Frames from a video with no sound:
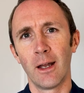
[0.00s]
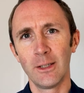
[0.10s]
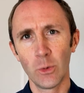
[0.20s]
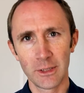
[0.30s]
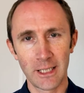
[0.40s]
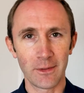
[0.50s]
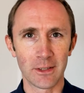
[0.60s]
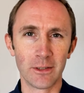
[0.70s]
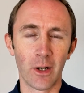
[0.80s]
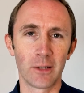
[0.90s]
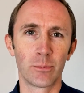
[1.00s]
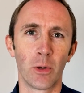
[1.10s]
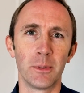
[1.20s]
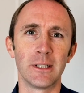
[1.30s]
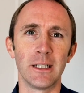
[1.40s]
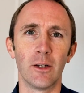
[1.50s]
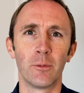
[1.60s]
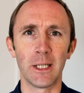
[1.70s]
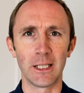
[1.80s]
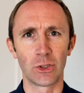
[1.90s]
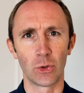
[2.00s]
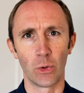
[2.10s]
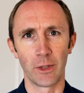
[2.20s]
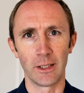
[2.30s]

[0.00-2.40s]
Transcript: in order to get this nice property of being sure